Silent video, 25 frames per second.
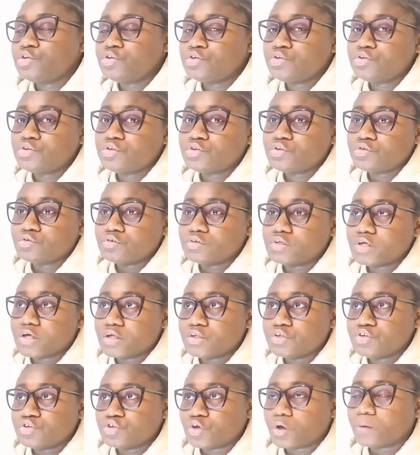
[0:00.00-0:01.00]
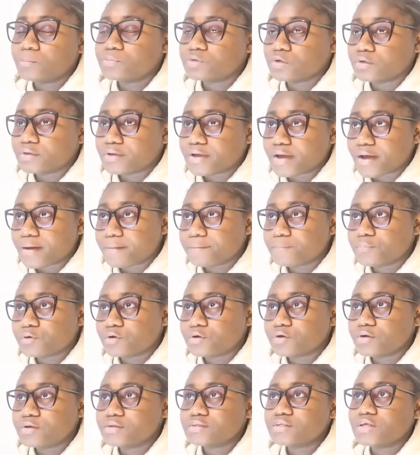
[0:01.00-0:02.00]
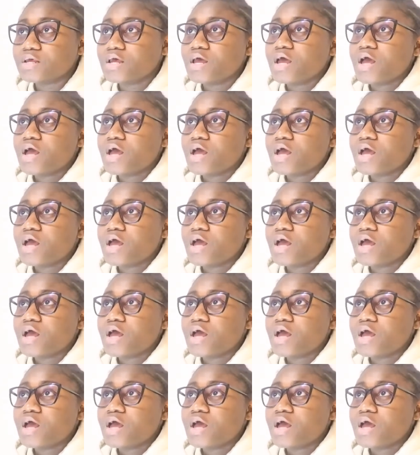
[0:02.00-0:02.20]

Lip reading: student jobs on campus,